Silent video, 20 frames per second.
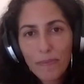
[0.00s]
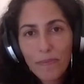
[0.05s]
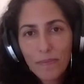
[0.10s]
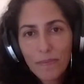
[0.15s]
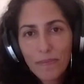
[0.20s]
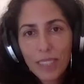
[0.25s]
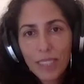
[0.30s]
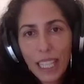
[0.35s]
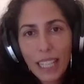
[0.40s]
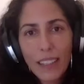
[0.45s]

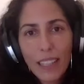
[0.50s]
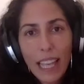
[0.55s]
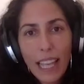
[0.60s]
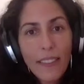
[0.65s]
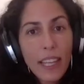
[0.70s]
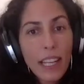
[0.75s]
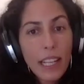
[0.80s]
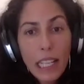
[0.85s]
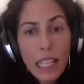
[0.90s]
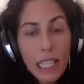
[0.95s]
Yeah, and
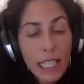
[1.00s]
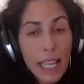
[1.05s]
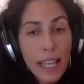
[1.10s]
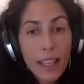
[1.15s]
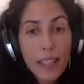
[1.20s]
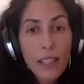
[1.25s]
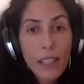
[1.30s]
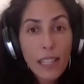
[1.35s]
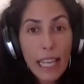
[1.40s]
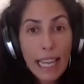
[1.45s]
then
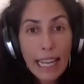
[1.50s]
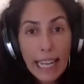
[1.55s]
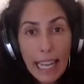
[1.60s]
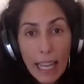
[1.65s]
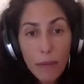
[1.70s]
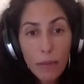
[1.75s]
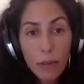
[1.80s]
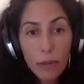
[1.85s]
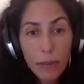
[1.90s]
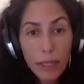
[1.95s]
sales
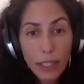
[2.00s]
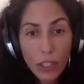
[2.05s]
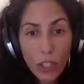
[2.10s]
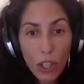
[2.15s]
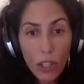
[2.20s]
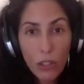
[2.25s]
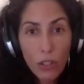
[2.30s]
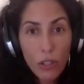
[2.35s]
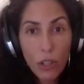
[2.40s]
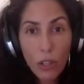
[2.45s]
enablement
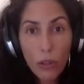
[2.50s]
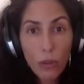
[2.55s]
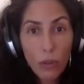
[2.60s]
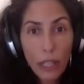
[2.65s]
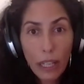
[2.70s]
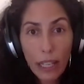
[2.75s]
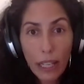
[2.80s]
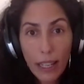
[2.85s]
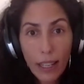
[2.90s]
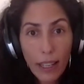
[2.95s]
also
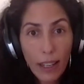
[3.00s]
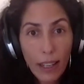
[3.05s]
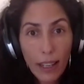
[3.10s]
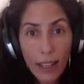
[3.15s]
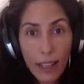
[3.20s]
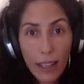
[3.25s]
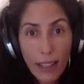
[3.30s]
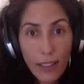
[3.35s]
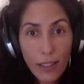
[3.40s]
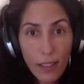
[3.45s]

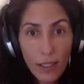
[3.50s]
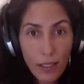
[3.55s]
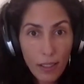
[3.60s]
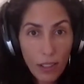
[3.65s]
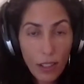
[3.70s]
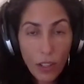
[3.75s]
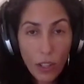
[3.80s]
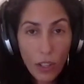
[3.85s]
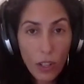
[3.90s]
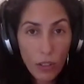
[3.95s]
is
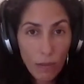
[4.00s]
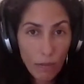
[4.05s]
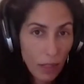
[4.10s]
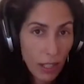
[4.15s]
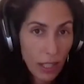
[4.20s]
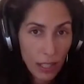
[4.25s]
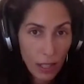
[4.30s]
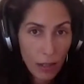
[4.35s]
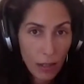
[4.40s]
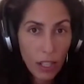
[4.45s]

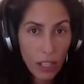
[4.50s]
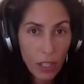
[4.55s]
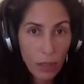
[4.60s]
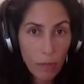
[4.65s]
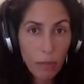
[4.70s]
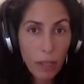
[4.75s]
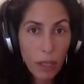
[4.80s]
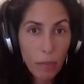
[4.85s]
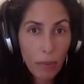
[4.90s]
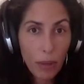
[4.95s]
a
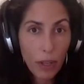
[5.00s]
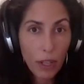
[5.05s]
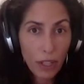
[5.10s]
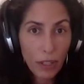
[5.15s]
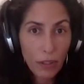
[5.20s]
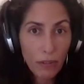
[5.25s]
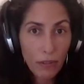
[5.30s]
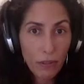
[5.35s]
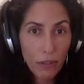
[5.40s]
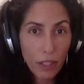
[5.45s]
big part
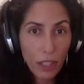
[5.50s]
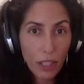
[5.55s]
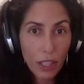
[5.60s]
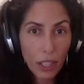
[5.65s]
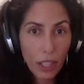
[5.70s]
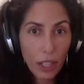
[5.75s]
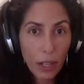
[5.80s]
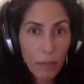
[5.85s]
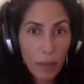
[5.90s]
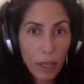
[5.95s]
of
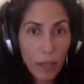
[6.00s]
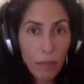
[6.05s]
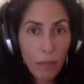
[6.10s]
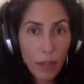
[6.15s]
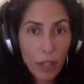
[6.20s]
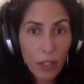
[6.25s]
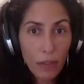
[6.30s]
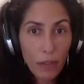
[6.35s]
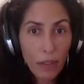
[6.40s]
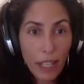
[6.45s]

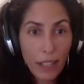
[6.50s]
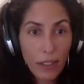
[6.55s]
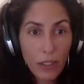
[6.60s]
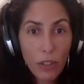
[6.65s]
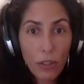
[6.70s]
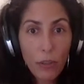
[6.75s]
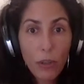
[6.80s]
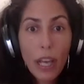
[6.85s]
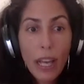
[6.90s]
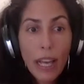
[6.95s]
that.
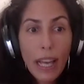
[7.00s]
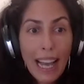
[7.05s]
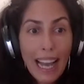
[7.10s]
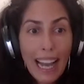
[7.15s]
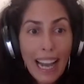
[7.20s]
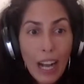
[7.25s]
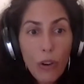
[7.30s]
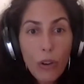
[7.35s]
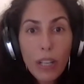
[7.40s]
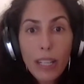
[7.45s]
So
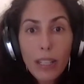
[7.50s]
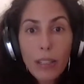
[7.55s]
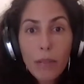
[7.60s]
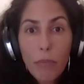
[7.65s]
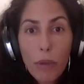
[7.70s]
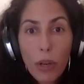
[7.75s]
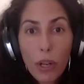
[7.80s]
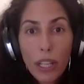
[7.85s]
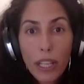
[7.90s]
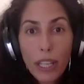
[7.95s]
how can
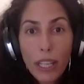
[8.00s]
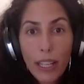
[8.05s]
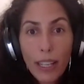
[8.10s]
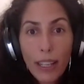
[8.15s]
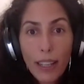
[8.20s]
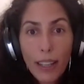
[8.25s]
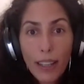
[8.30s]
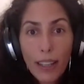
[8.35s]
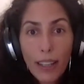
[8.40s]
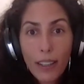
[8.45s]

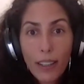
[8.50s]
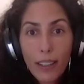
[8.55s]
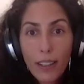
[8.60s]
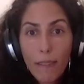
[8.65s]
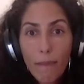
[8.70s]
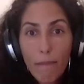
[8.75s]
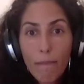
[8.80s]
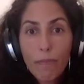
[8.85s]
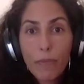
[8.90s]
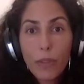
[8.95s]
marketing
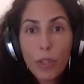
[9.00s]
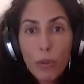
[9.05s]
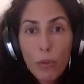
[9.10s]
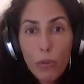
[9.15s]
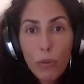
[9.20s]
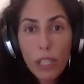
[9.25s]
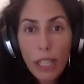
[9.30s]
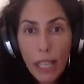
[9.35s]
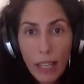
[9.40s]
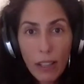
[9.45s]
do
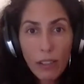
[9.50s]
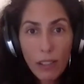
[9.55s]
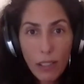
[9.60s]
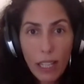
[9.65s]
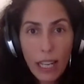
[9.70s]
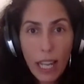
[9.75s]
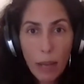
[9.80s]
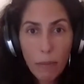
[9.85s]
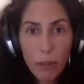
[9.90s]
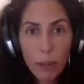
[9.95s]
sales
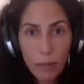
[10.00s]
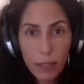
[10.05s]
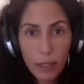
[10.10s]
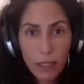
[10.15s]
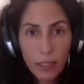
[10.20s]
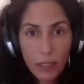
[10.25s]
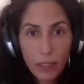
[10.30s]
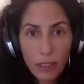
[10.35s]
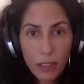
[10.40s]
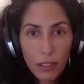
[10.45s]

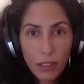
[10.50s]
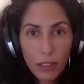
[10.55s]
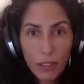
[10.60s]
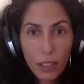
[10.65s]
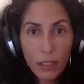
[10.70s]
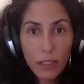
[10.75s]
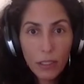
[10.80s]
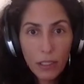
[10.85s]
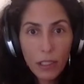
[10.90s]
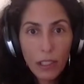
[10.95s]
enablement?
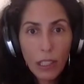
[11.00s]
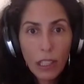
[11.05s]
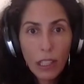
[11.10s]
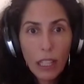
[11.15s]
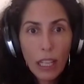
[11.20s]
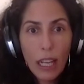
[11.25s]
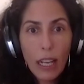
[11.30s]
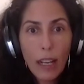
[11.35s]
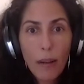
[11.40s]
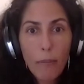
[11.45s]
No,
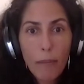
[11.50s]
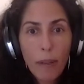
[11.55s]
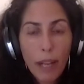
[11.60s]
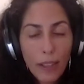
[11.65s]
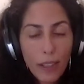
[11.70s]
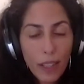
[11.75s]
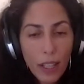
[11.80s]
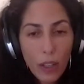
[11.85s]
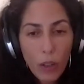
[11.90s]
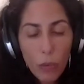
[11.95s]
I
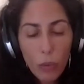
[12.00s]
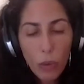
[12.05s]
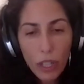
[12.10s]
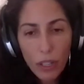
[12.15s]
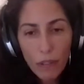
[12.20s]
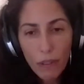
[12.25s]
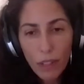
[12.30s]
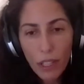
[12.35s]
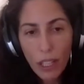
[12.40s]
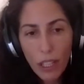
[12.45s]
think one
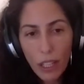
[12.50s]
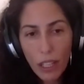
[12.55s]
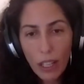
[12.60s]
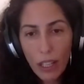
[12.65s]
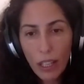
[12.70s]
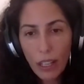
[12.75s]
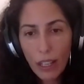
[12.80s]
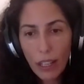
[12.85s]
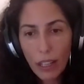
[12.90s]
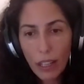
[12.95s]
of
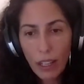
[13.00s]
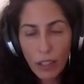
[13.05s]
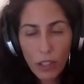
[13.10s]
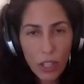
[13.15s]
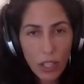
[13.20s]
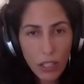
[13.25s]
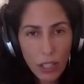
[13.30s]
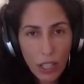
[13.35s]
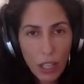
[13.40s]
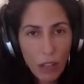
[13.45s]
the
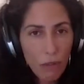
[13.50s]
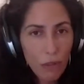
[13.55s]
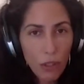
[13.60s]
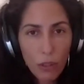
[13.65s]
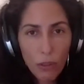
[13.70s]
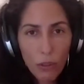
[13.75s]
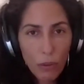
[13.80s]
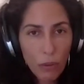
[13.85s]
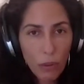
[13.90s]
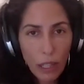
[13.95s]
just to give
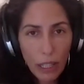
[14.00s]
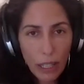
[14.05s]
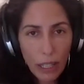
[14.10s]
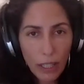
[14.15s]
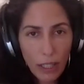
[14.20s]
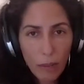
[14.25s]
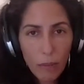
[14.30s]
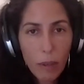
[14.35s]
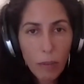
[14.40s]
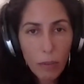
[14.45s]
you
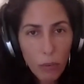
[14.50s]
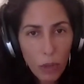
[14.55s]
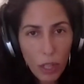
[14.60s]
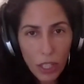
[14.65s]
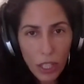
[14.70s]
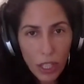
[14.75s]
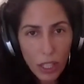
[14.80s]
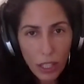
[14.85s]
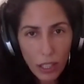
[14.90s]
the people watching